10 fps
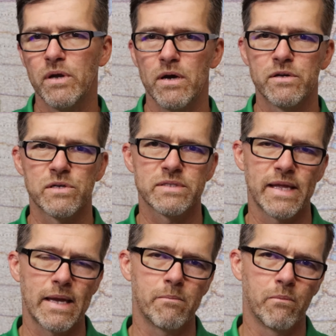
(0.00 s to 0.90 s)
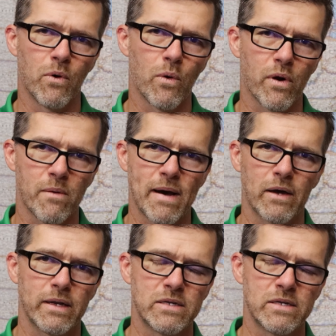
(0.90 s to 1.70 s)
to understand more about